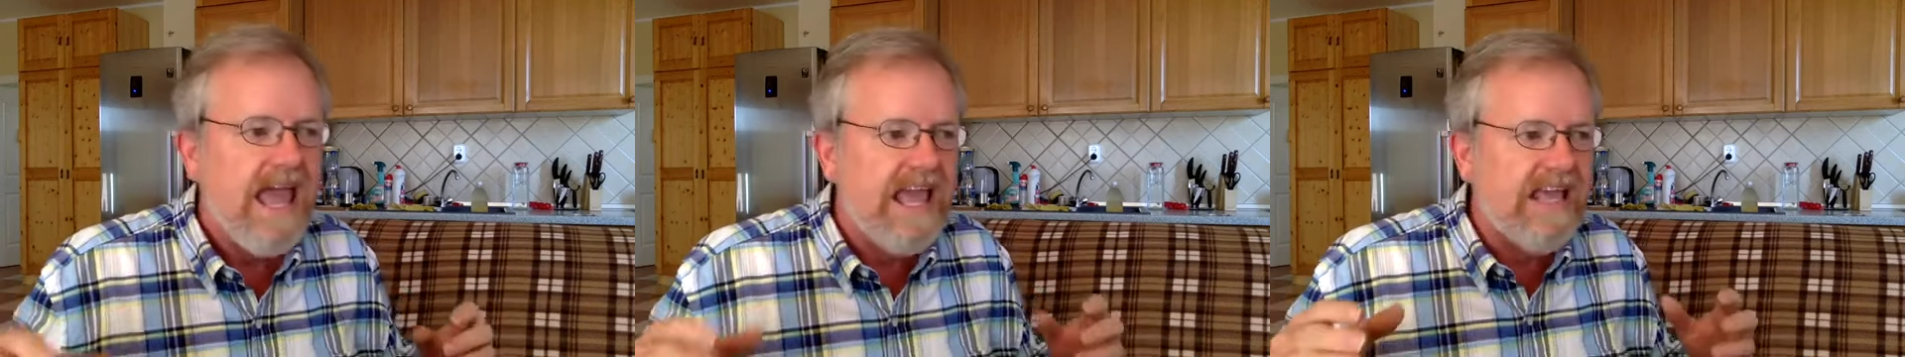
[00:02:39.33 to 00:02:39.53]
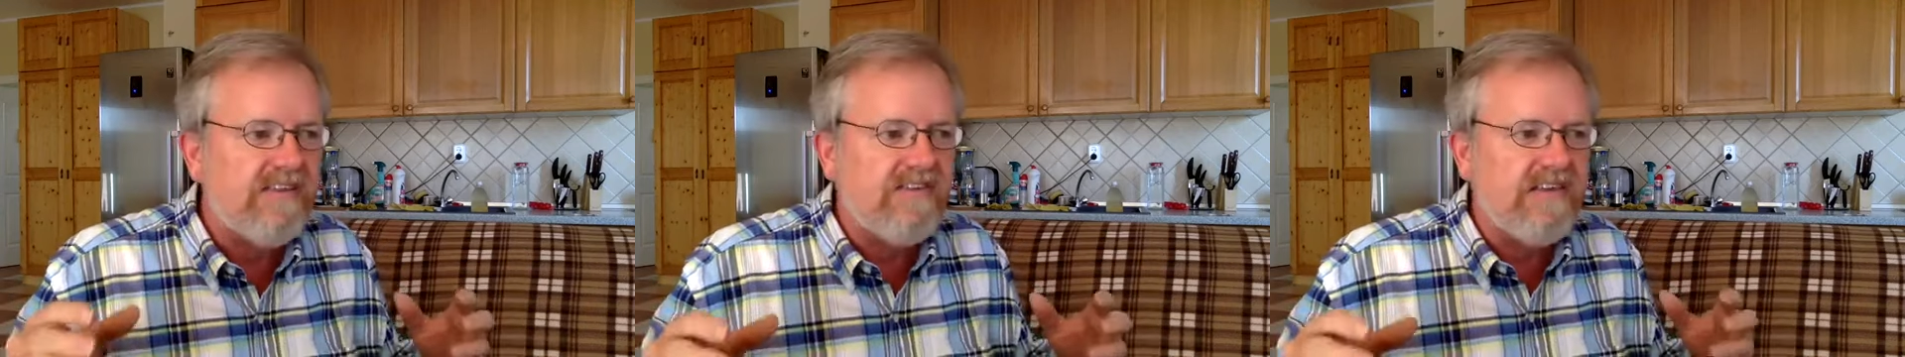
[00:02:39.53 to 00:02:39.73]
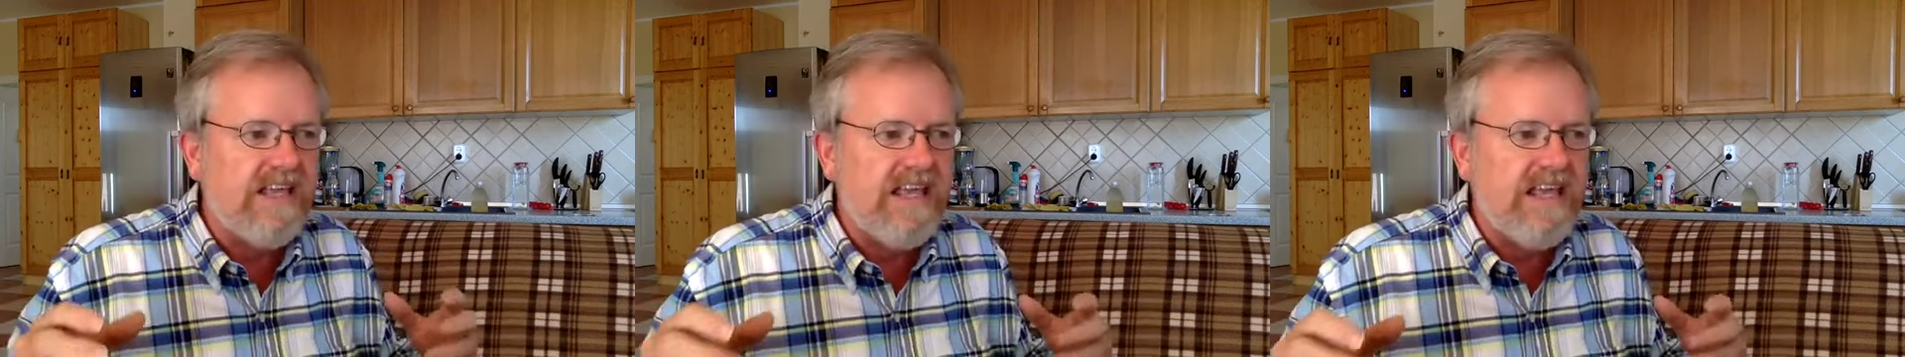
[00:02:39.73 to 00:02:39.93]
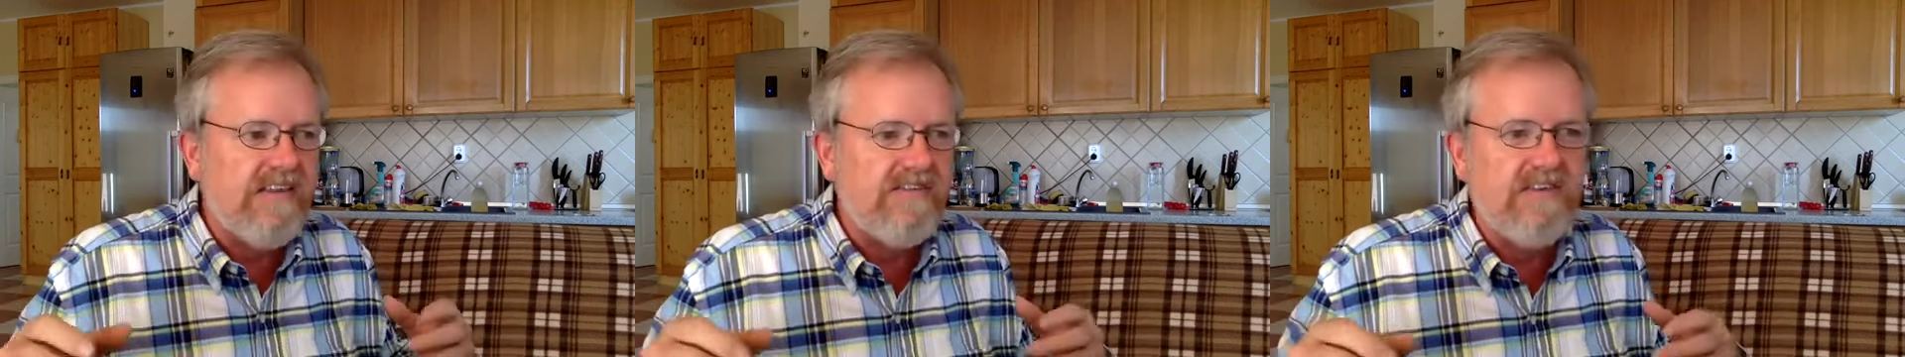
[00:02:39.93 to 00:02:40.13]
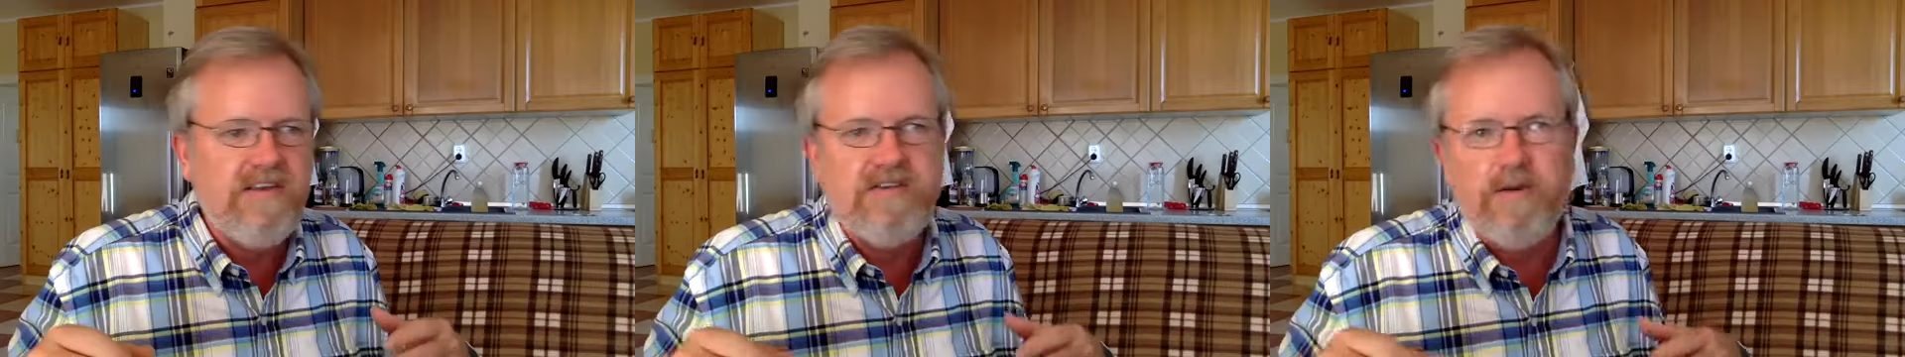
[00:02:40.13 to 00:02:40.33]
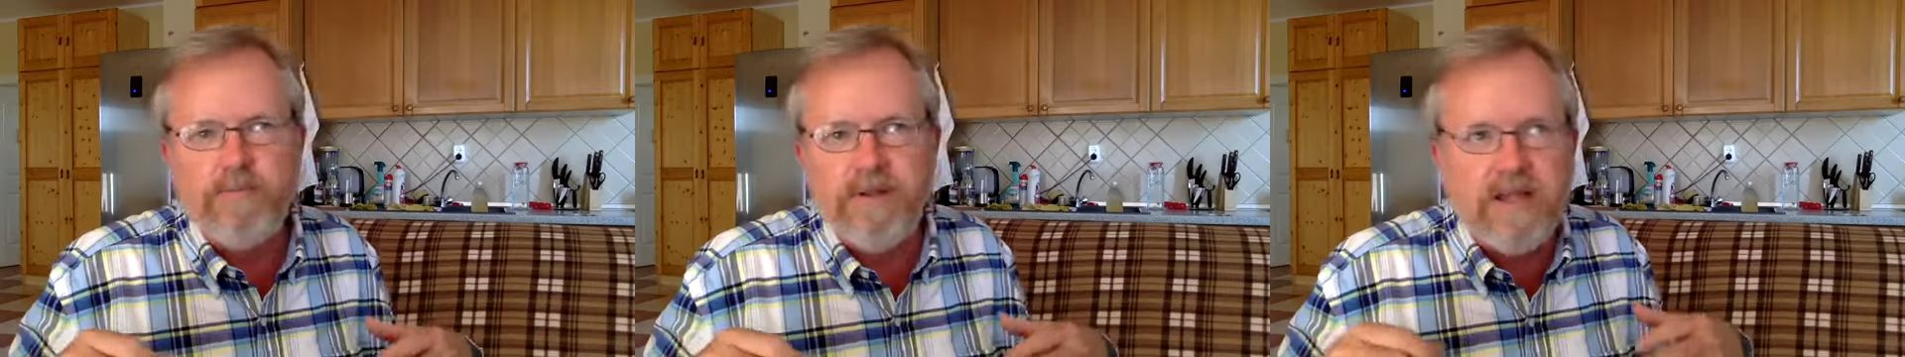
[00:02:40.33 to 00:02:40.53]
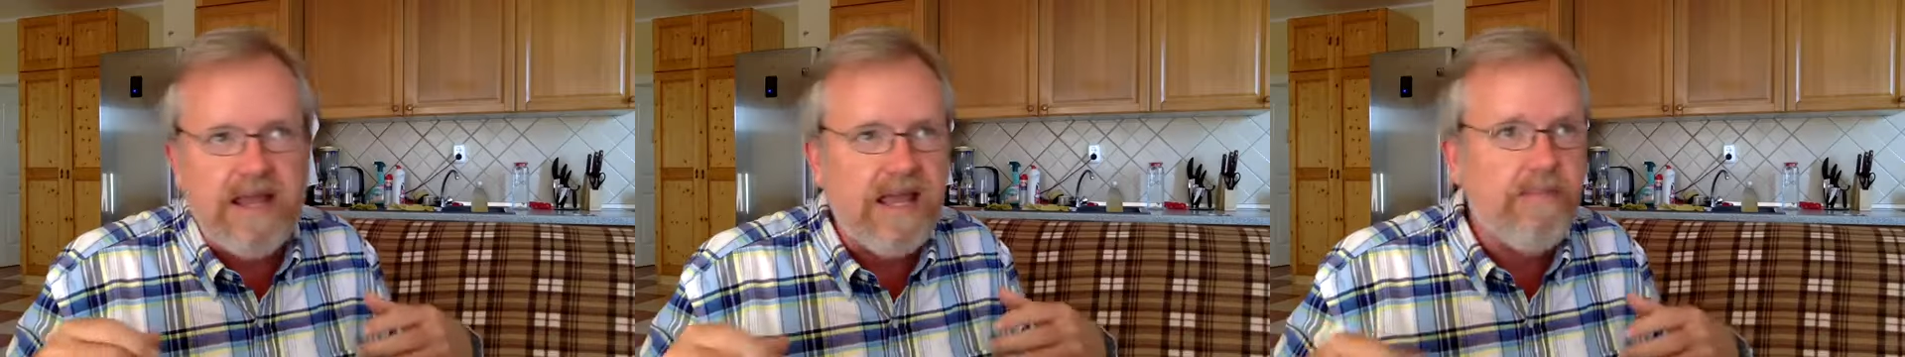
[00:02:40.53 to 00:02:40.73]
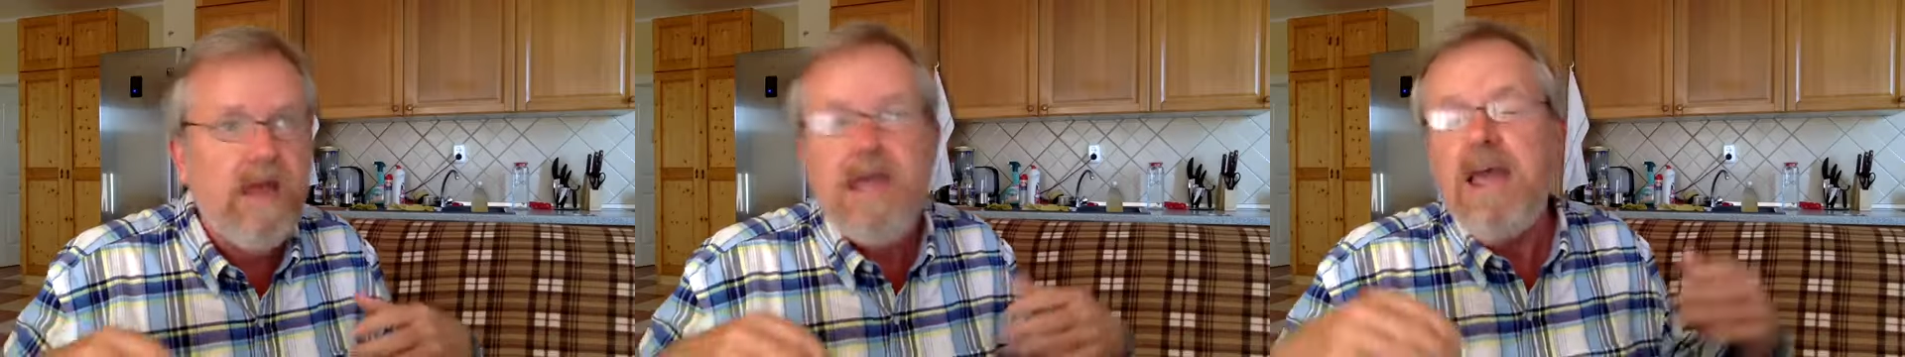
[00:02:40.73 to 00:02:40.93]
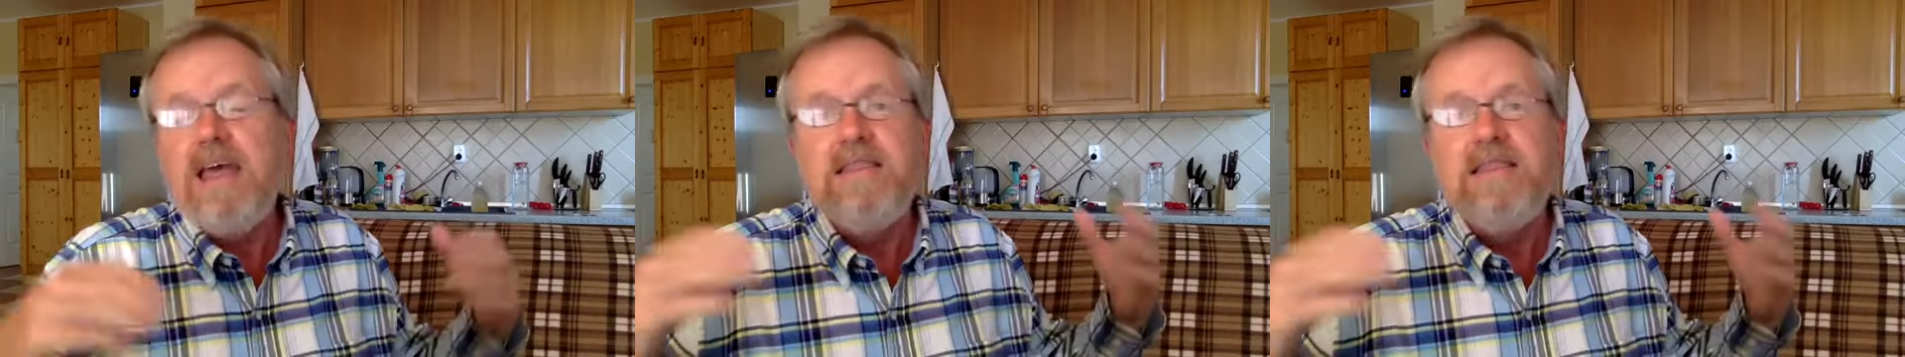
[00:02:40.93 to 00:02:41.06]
It's easy to blame